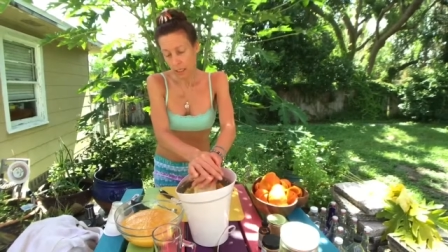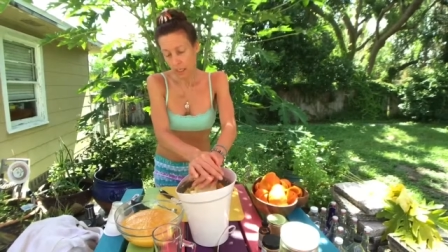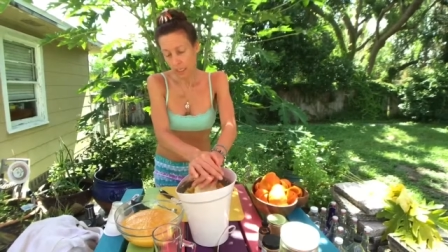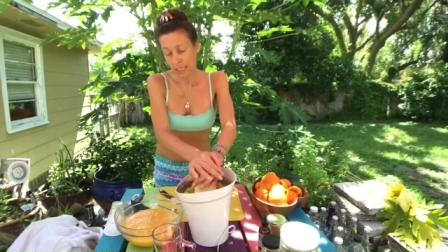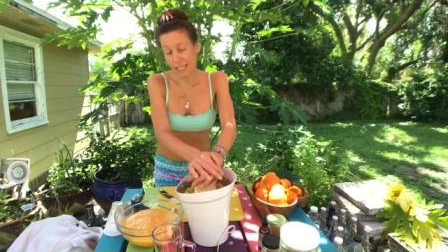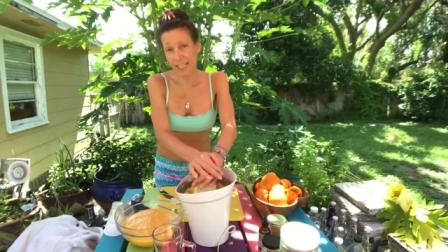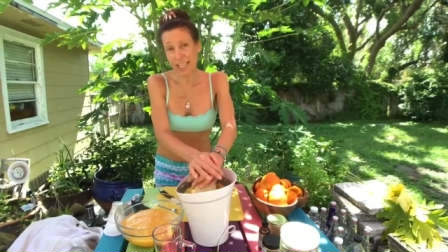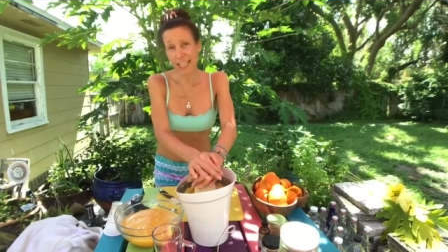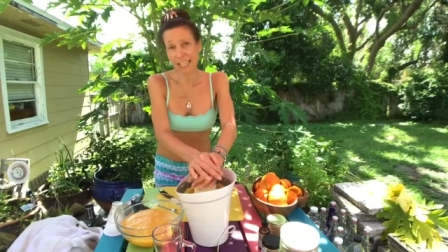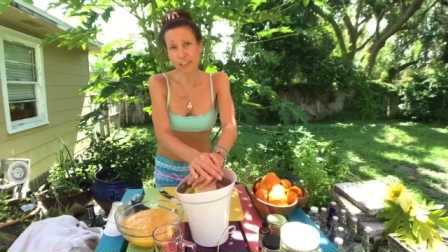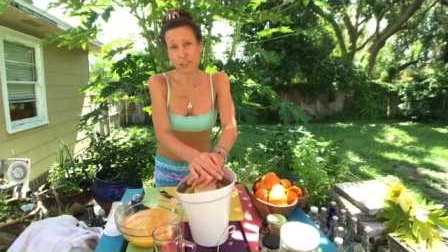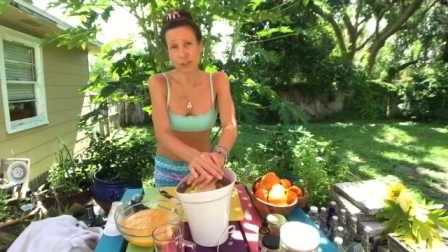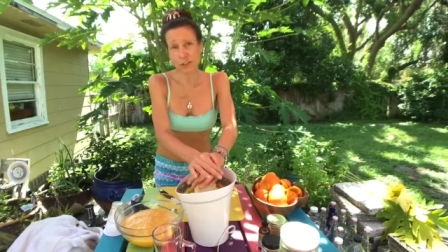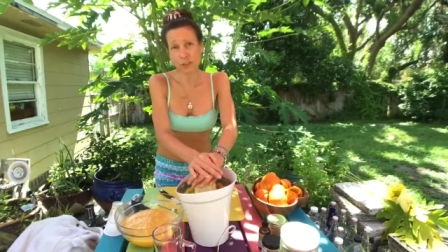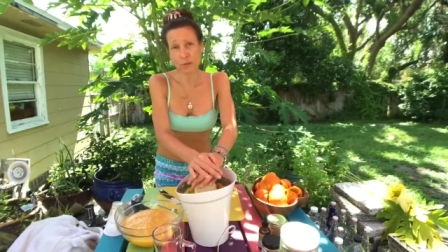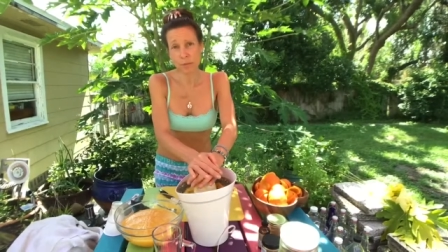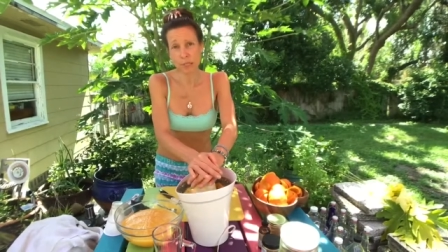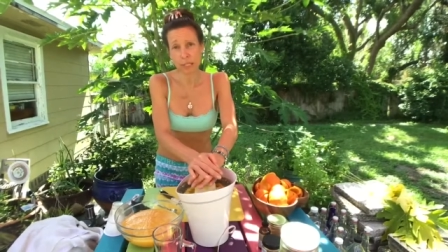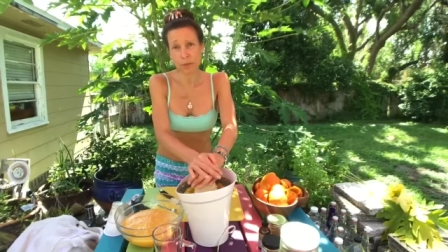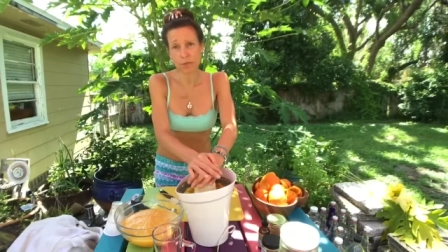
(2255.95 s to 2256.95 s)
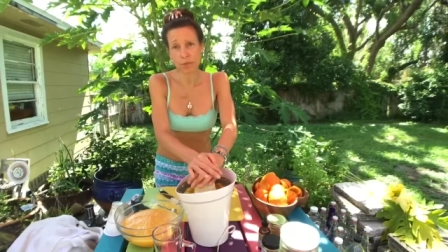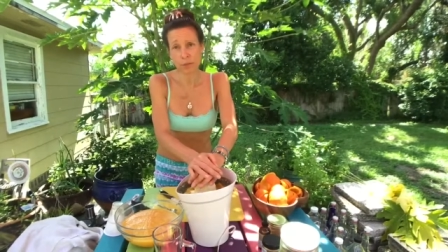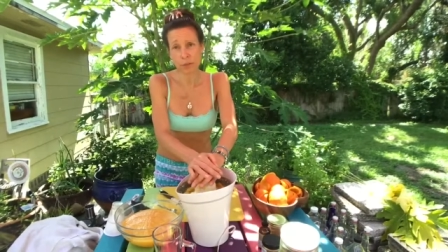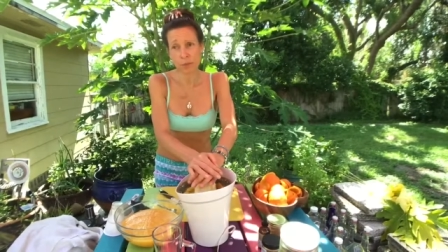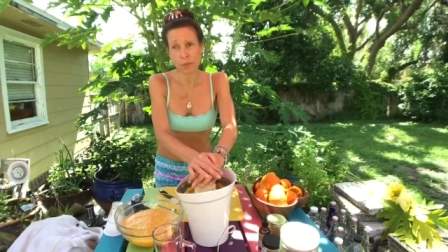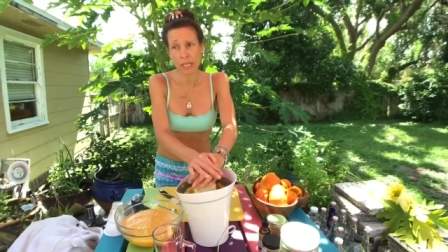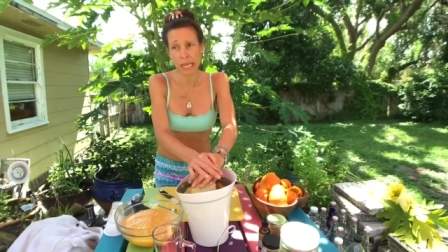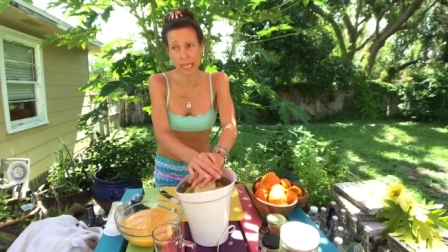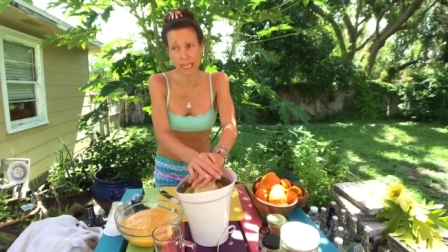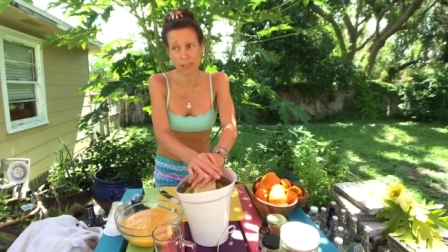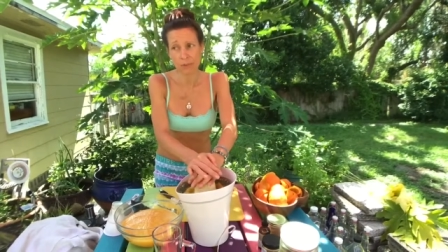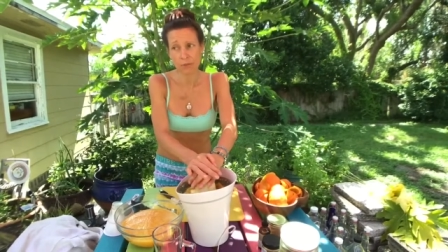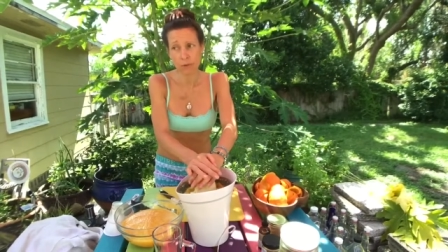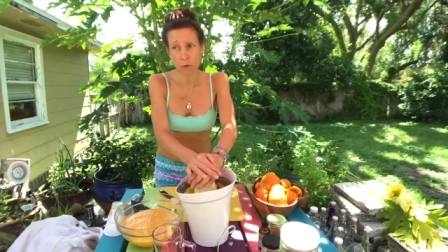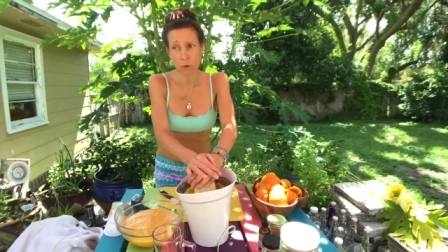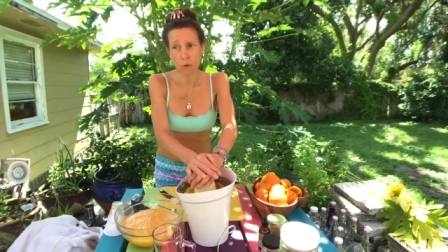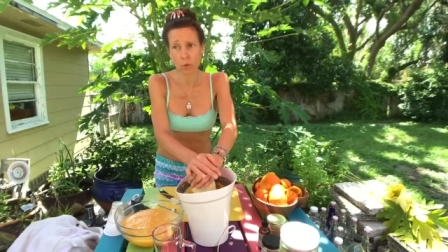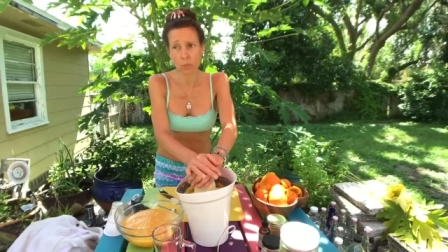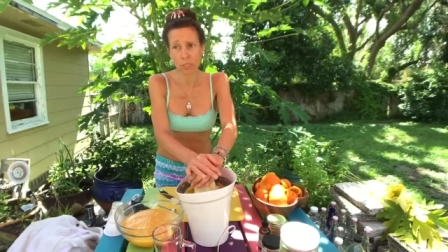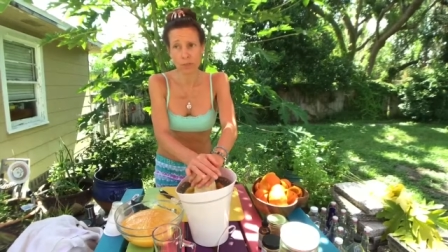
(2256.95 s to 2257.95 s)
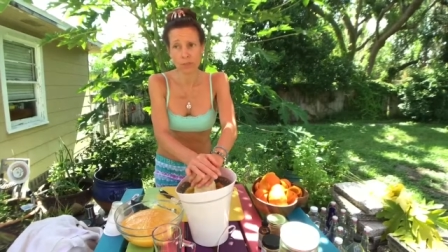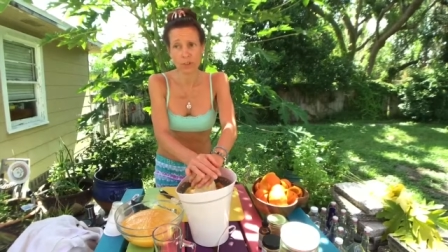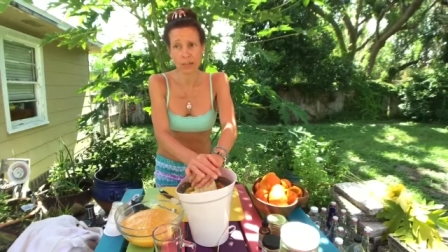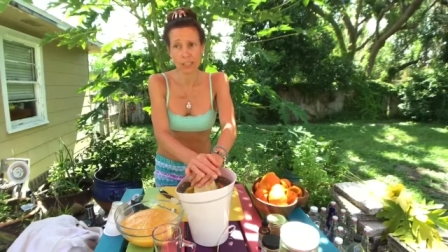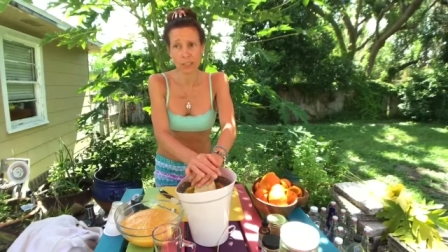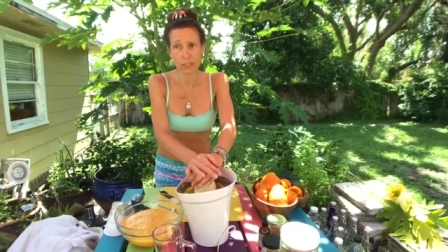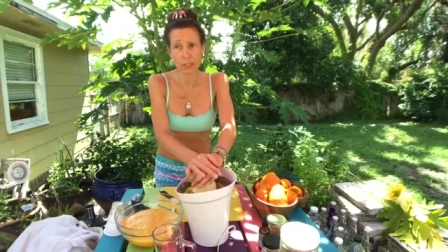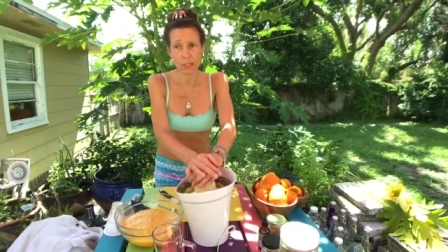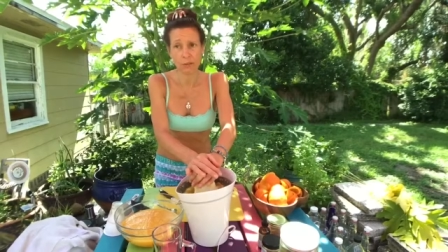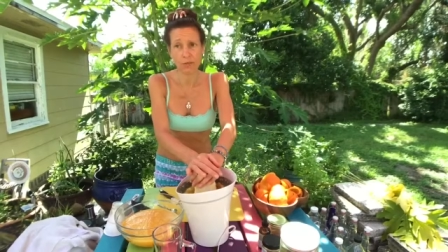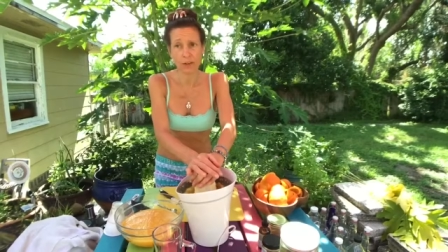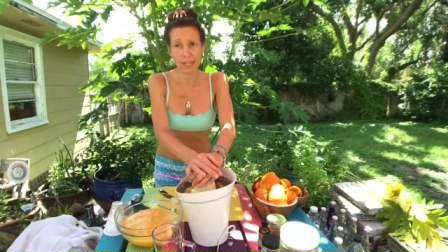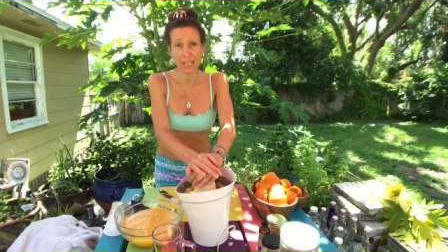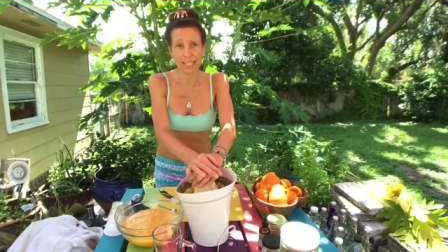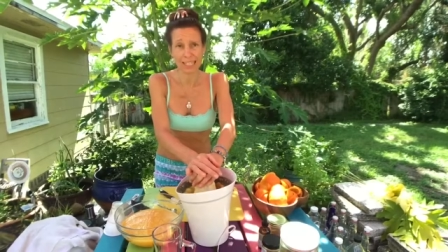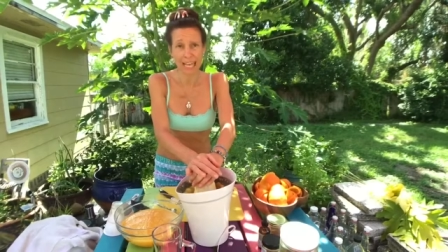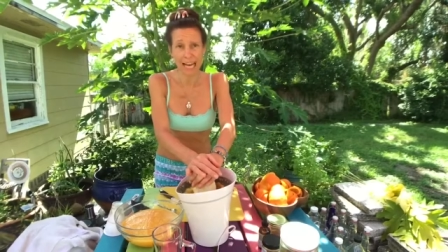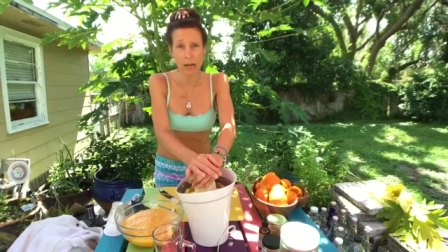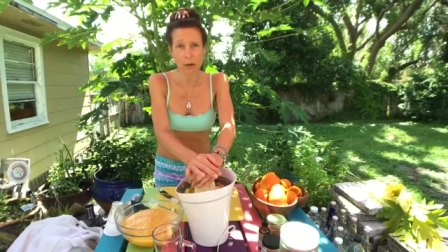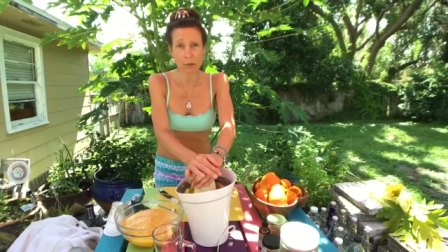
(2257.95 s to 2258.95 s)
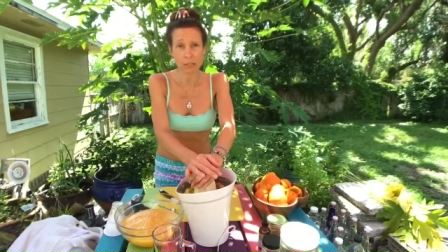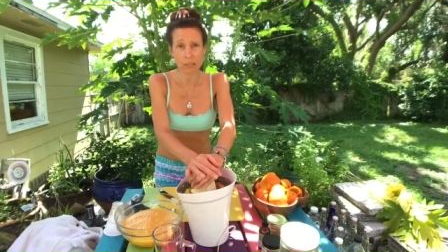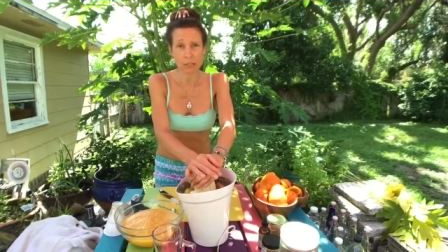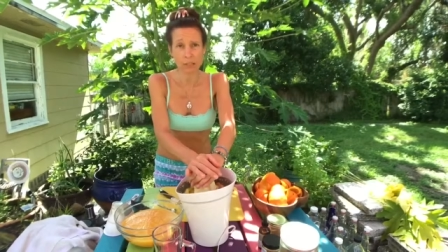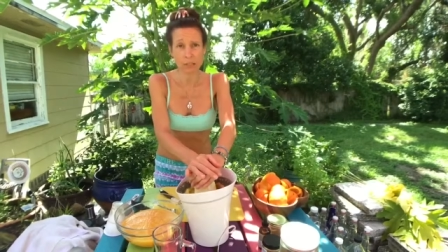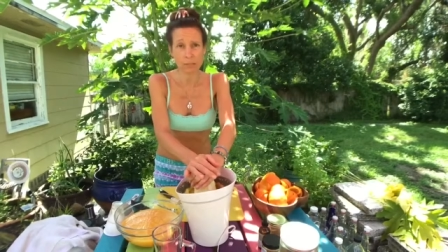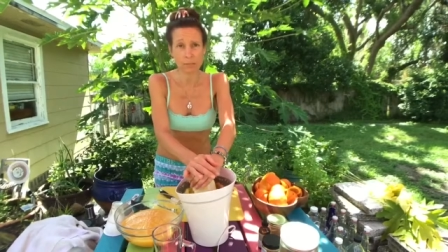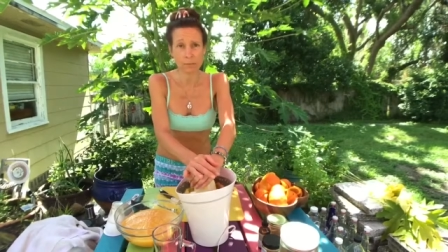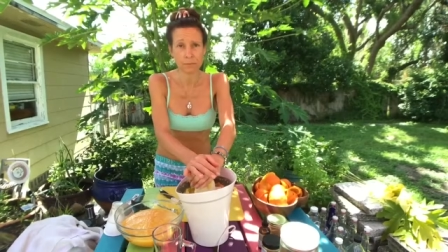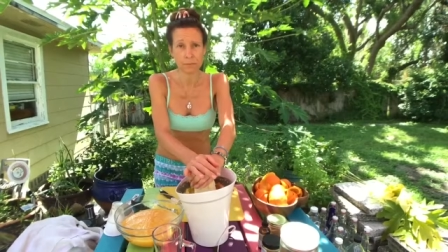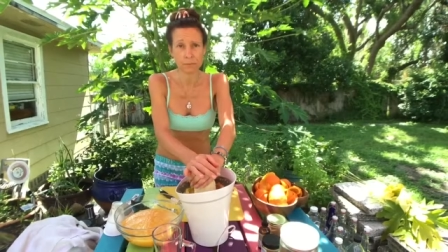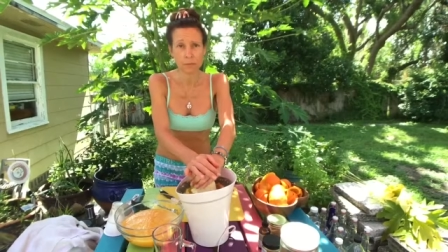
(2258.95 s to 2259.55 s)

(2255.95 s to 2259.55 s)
And it hinders me from getting forward if I, if I allow it to.